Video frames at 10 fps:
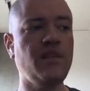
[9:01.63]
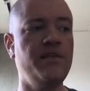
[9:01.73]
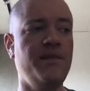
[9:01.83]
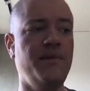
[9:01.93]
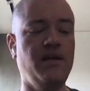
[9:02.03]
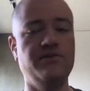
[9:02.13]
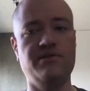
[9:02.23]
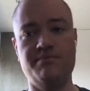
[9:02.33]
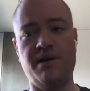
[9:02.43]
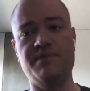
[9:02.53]
they may use
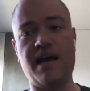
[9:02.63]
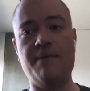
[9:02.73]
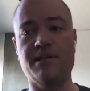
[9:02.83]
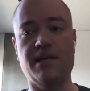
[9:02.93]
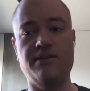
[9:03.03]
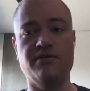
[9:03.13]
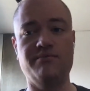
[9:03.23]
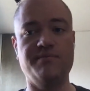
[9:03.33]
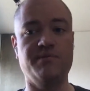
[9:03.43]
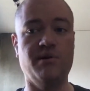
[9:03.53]
the Bumped application, the
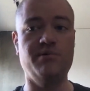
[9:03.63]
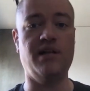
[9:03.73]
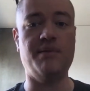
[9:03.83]
Bumped mobile